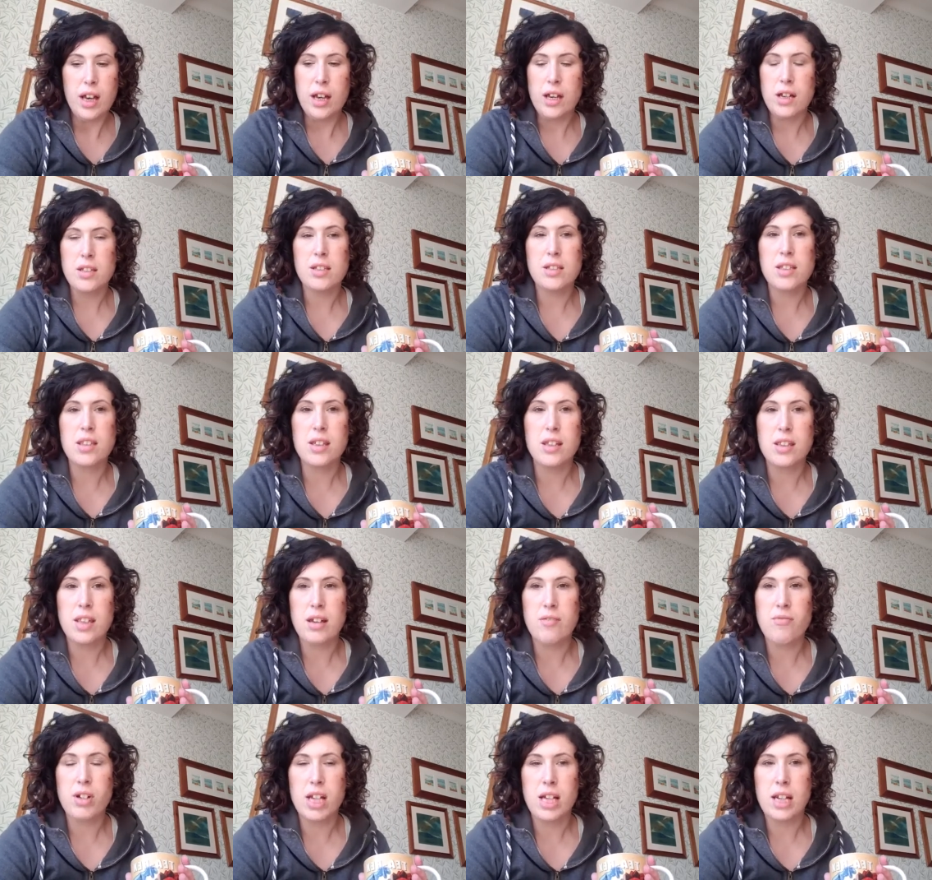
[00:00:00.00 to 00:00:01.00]
so that
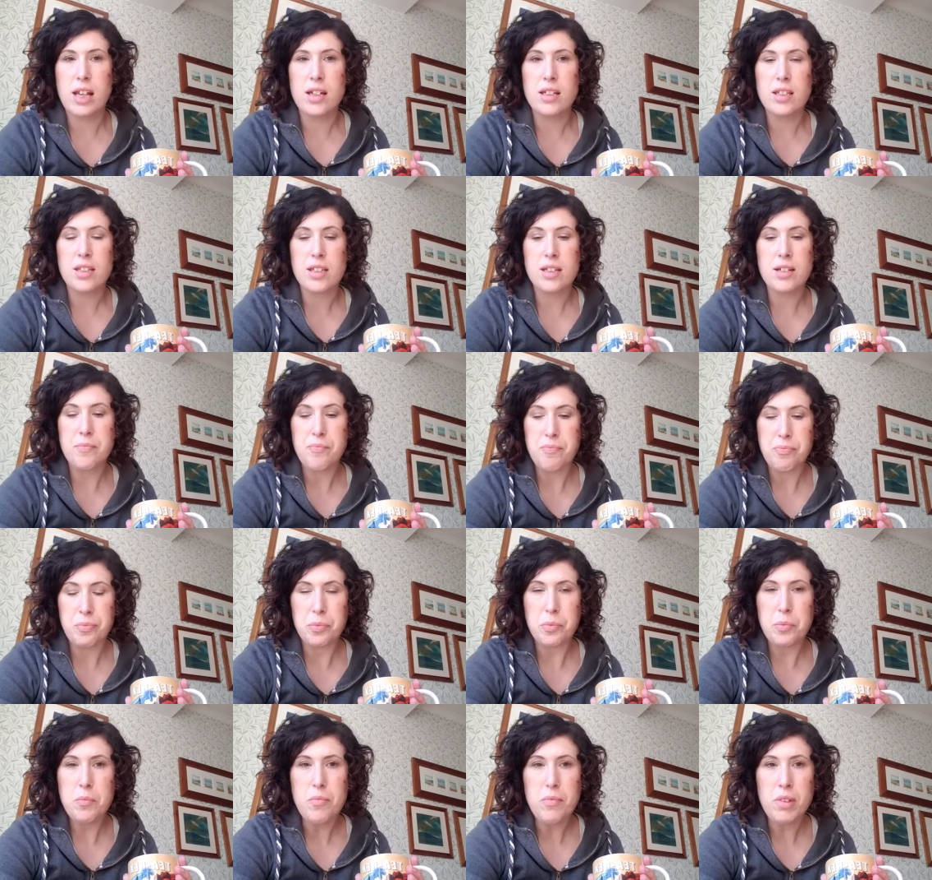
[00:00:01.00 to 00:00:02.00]
they realise that
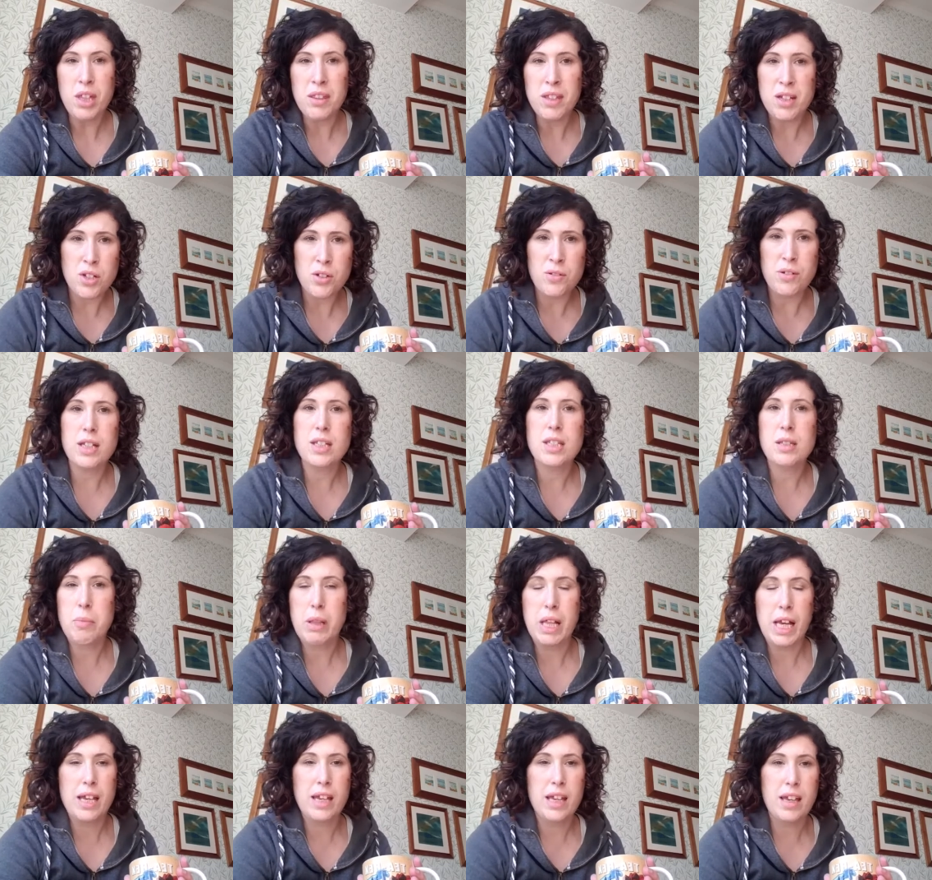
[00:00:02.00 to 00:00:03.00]
they don't get to
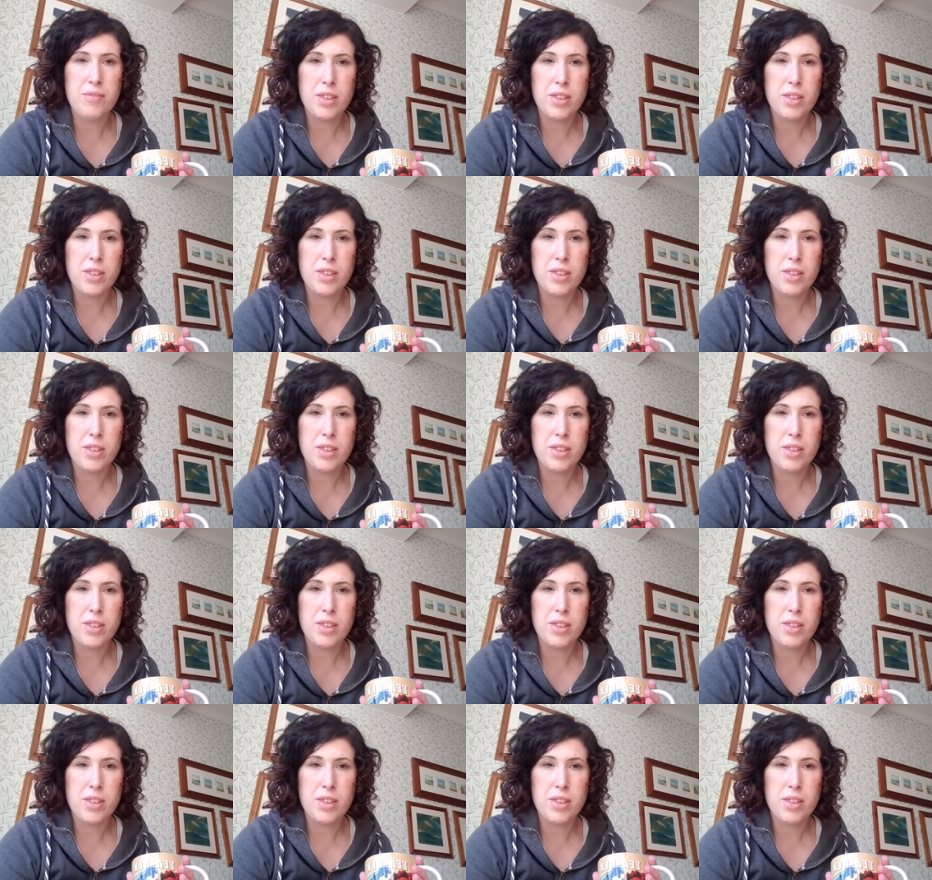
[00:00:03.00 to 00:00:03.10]
play